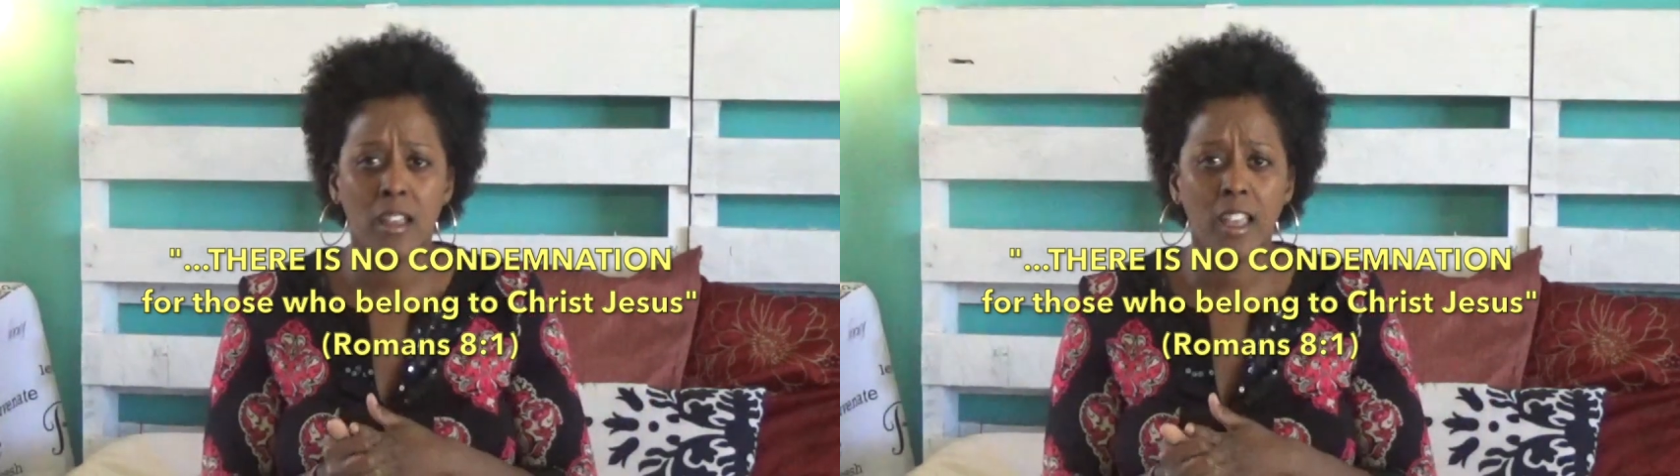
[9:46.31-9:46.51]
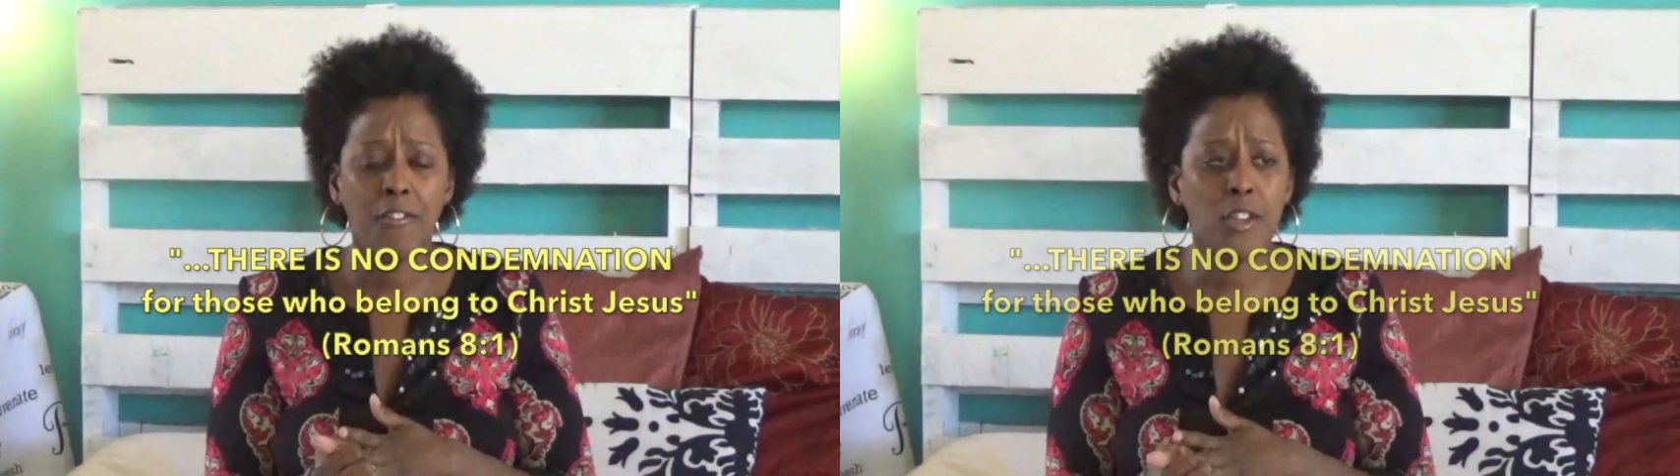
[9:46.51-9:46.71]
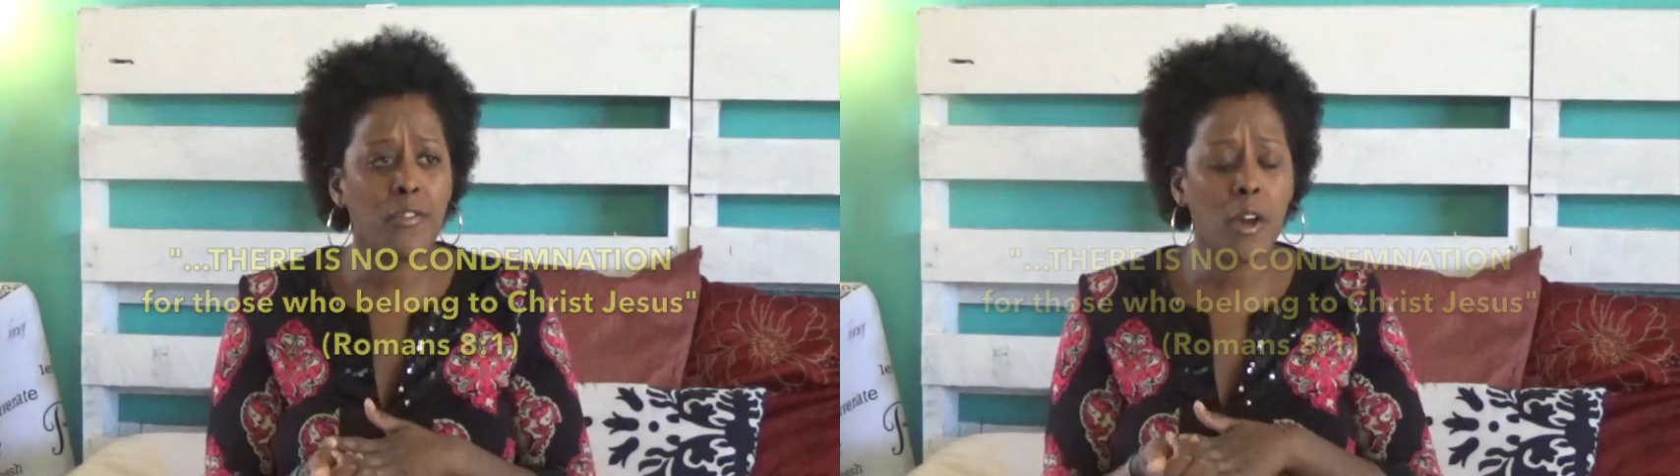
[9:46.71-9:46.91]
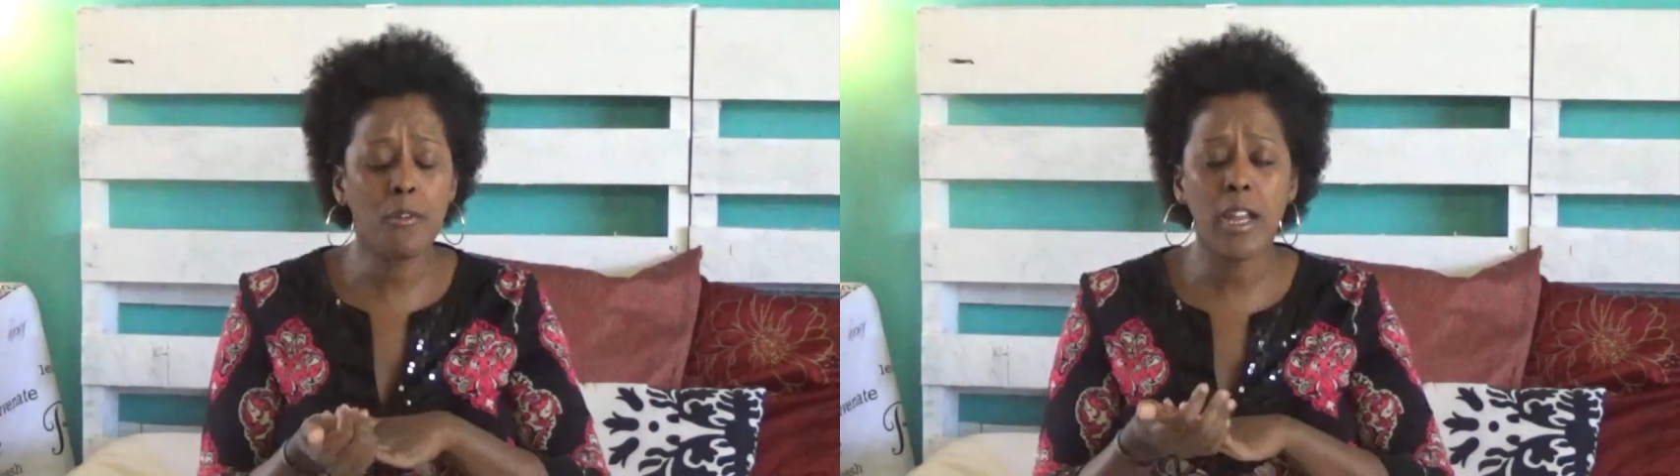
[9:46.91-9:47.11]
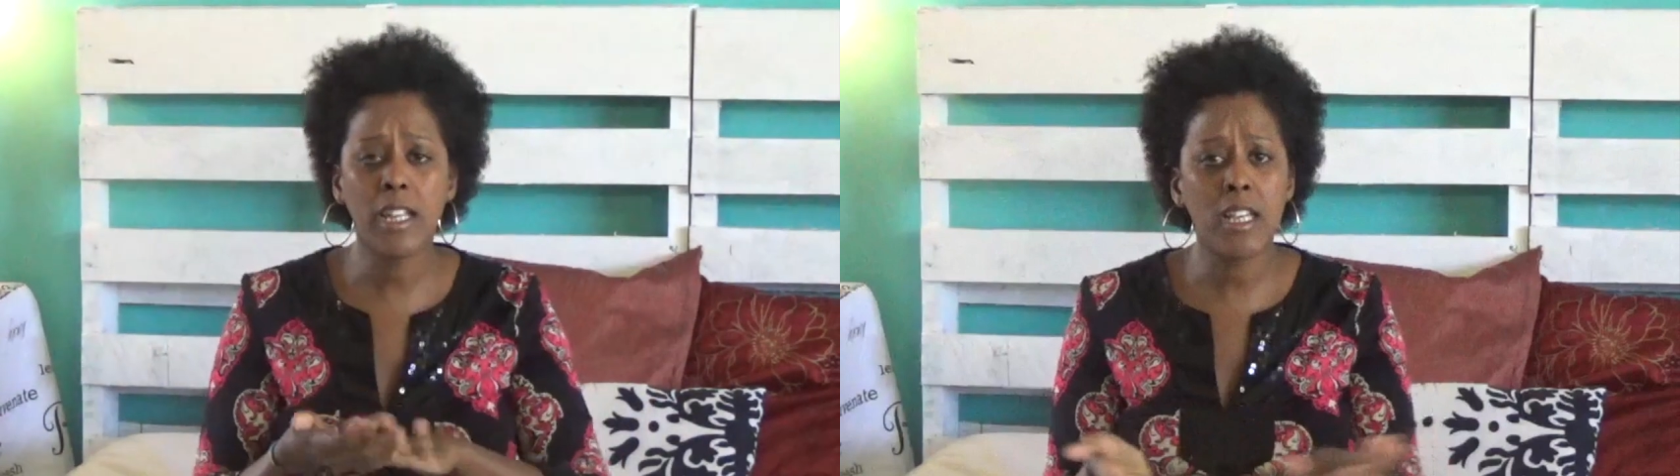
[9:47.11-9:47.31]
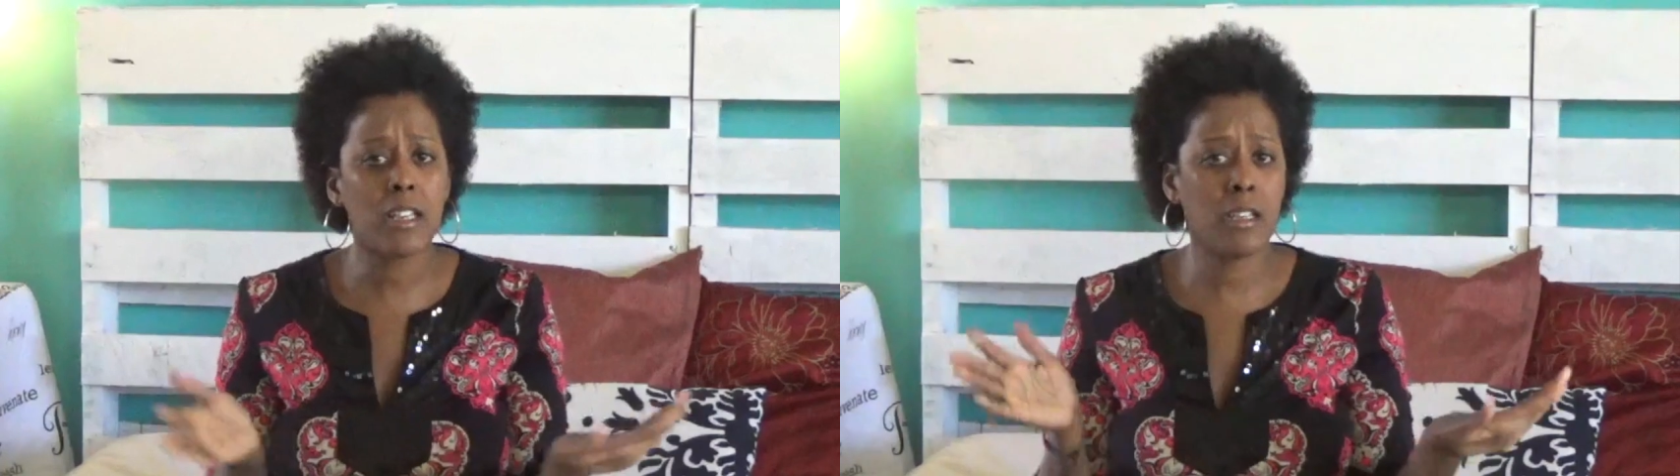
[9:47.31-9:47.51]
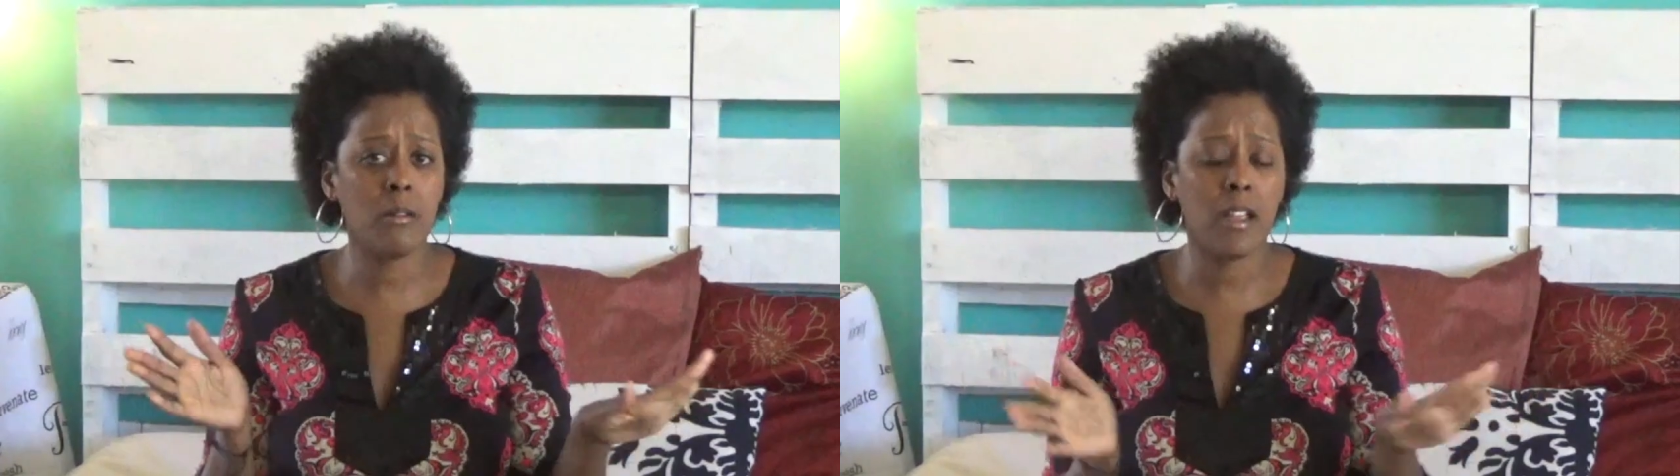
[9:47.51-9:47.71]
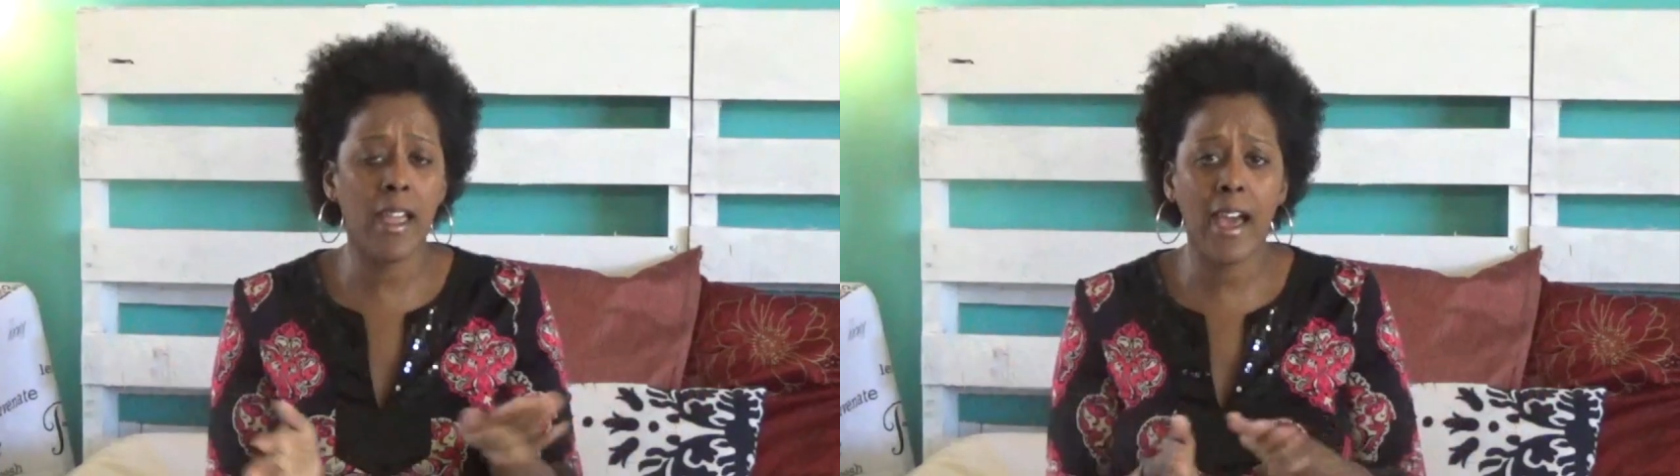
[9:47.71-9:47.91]
If you've already
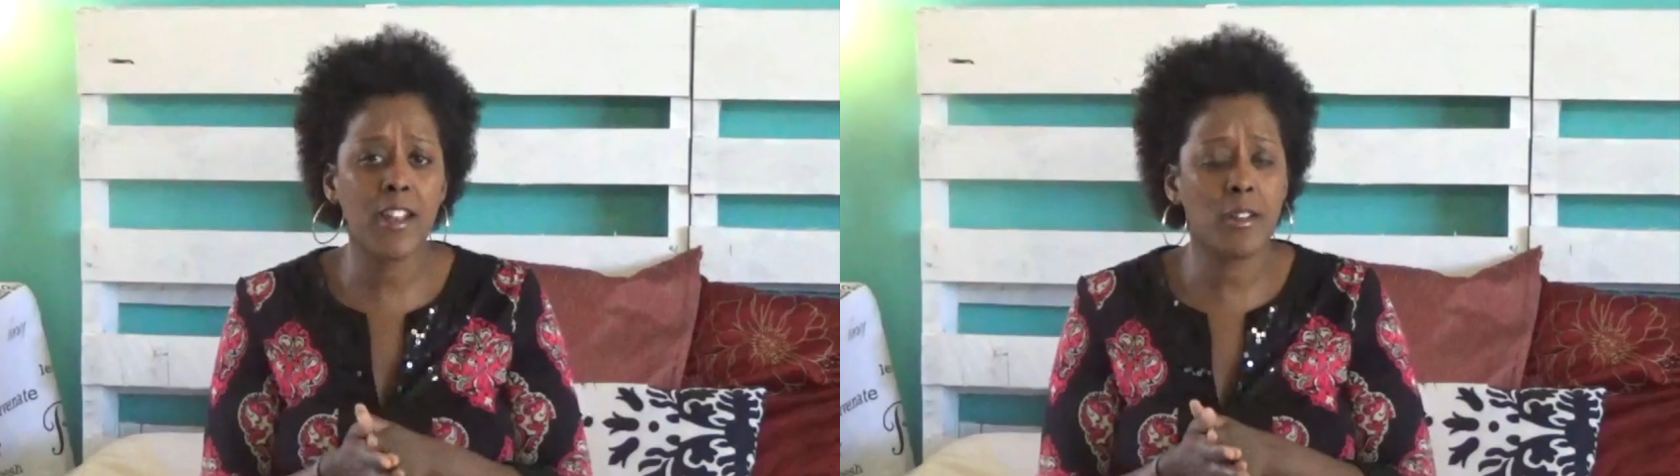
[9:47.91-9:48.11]
had